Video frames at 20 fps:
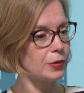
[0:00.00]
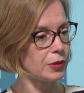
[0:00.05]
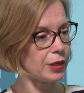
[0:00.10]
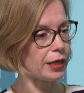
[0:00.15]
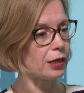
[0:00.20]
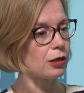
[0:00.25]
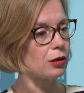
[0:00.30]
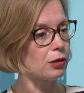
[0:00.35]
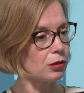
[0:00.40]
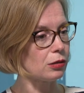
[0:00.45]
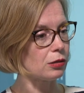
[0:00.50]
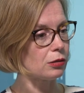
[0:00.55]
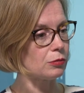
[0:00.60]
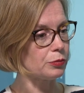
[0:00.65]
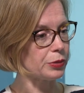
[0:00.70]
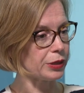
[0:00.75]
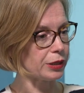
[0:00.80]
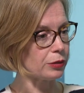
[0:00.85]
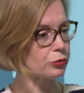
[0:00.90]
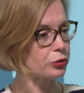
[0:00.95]
they are
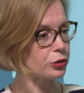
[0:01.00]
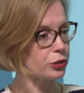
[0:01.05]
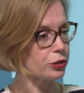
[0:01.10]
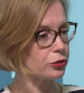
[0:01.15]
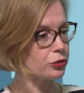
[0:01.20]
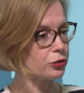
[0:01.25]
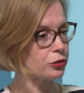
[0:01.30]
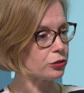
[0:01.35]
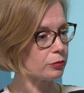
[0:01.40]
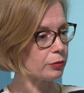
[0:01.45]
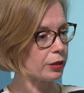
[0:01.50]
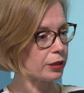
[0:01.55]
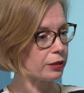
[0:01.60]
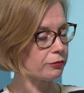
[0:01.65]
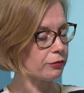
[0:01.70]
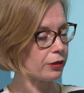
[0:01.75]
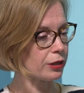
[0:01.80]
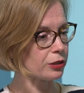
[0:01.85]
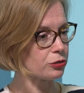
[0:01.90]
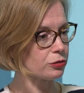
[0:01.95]
being produced using
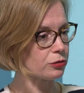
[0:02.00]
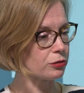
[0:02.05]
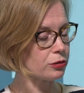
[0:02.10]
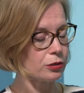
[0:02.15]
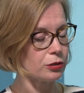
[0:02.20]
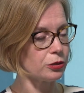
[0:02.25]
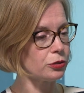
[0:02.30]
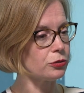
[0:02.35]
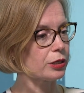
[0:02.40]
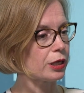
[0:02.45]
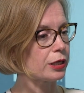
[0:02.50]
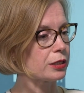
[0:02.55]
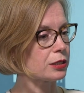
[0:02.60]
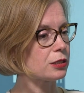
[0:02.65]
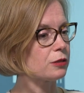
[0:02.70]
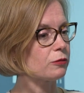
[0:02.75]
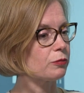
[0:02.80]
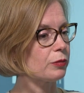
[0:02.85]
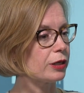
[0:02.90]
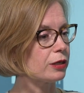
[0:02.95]

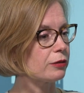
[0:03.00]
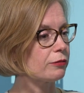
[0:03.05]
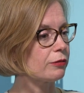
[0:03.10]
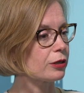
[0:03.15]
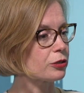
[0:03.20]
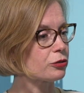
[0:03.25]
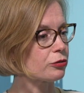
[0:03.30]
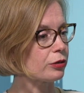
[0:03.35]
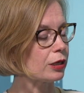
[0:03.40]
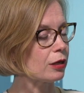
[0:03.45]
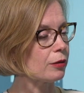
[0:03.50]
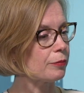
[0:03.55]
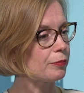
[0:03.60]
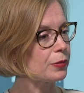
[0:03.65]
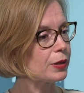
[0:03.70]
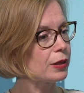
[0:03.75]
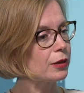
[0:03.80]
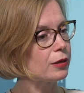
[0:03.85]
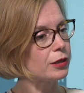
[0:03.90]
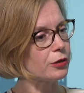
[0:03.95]
additive manufacturing. There
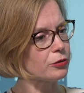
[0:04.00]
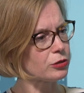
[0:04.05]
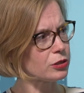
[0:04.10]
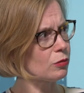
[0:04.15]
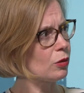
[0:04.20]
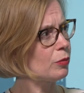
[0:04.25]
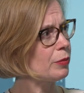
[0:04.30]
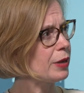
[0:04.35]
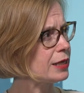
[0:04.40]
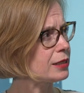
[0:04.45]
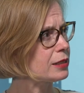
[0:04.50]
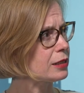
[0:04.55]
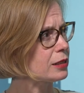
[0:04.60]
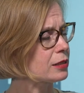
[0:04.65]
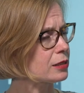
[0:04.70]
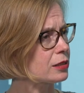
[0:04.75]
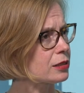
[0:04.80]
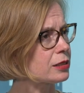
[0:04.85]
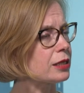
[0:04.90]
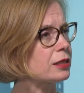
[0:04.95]
are some
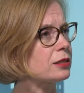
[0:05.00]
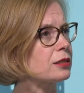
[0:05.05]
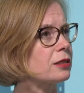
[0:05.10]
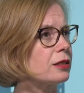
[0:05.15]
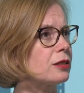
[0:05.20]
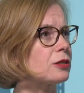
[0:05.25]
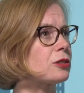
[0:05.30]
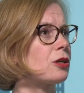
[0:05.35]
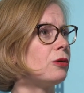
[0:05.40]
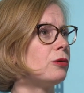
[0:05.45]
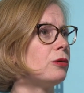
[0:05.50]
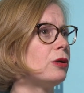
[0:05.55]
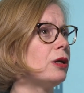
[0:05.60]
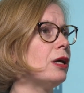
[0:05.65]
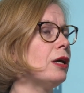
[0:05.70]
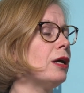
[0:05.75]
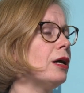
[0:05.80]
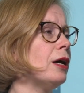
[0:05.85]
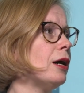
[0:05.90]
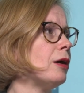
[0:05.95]
amazing statistics. So
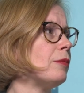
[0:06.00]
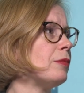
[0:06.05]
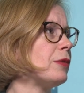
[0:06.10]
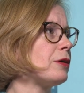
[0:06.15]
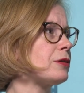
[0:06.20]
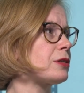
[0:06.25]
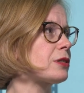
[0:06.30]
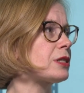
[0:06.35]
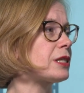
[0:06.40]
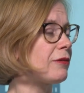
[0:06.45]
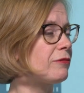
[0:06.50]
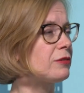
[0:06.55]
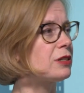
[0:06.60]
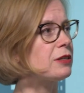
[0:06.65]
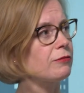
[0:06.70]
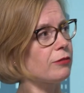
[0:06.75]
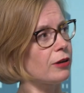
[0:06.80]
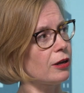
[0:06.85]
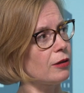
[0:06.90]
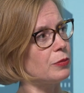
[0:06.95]
there's a
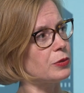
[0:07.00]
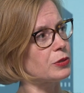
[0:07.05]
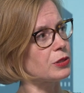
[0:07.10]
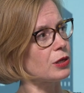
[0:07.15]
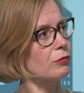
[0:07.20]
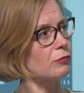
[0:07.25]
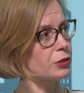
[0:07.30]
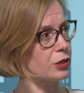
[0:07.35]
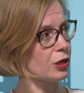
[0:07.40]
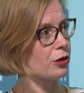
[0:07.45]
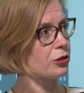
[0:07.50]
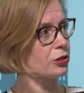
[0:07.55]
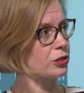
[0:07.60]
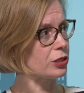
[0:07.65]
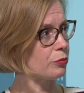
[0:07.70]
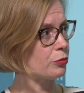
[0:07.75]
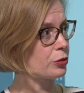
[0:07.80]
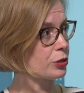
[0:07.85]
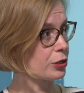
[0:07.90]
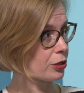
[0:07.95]
75%
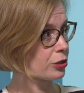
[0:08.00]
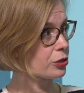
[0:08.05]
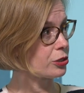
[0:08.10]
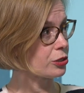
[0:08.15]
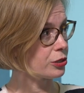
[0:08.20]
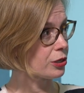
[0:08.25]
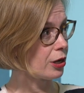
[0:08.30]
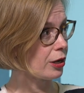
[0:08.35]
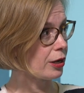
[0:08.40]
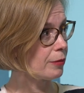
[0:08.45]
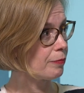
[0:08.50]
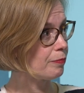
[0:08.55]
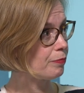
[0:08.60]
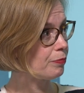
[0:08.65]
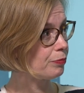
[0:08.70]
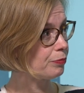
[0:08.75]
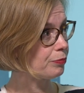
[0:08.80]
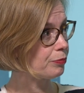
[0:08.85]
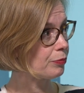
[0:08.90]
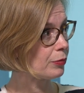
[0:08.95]
reduction in production time.